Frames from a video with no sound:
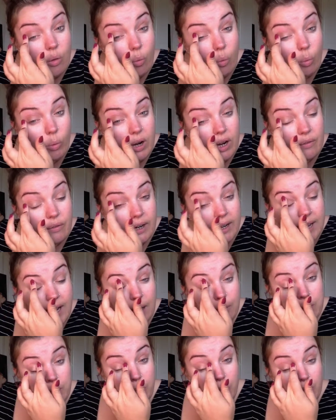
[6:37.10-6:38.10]
whenever I
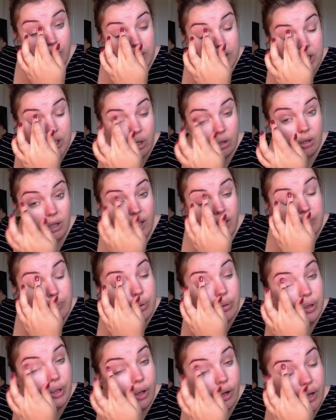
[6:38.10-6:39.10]
can't be bothered like
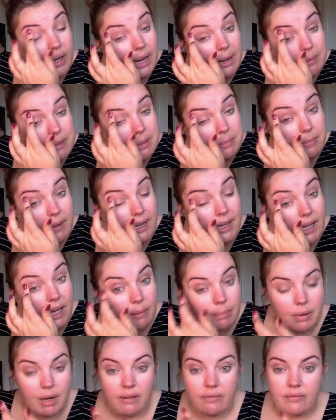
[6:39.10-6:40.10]
putting on heaps of
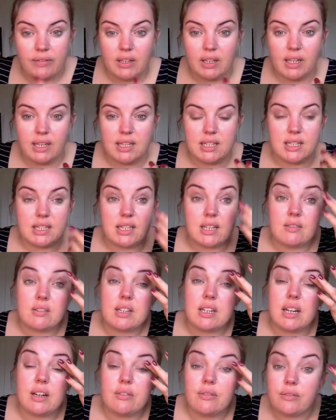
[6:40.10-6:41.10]
makeup. I feel like it just gives
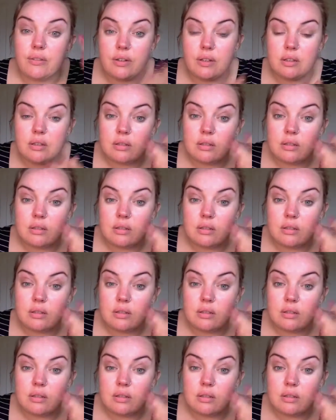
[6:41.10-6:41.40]
enough